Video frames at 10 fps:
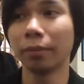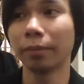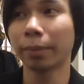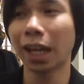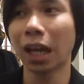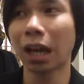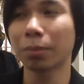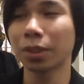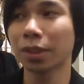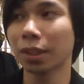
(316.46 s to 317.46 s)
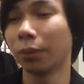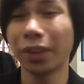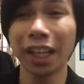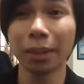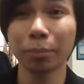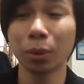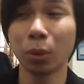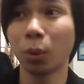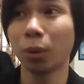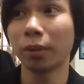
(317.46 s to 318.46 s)
perhaps rape
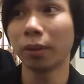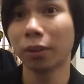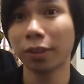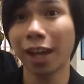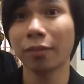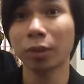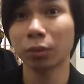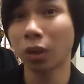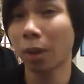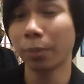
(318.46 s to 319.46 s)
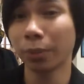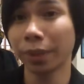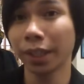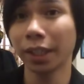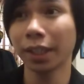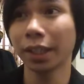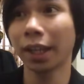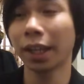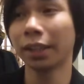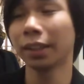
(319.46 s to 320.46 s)
or theft, robbery,
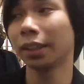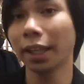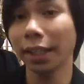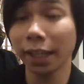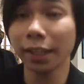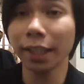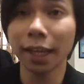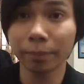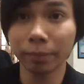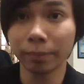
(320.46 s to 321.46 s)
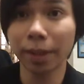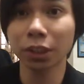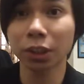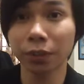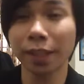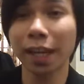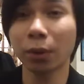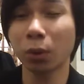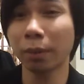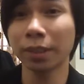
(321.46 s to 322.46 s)
and yeah, matters to
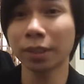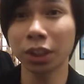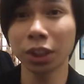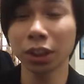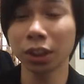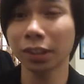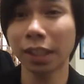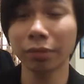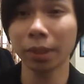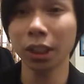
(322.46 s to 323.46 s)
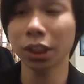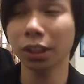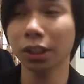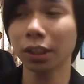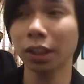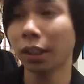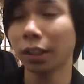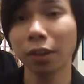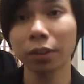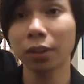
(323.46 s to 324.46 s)
that, or maybe sedition, defamation, and
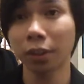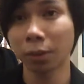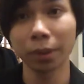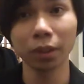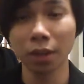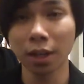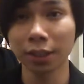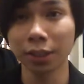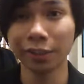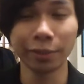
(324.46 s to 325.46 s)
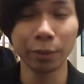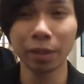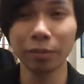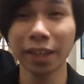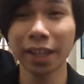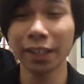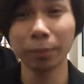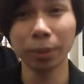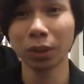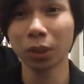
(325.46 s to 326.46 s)
other criminal laws you may find in the
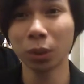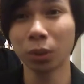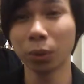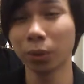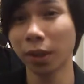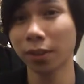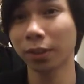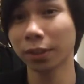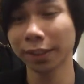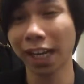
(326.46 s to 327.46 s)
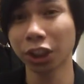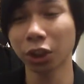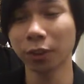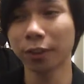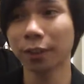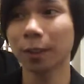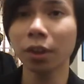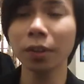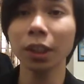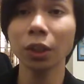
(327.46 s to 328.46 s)
penal code or other statutes.
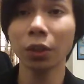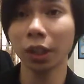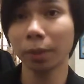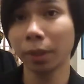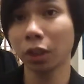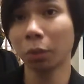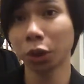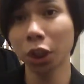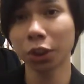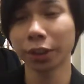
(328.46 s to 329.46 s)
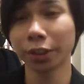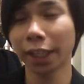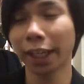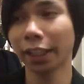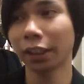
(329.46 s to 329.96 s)
Thirdly, you can become judges, and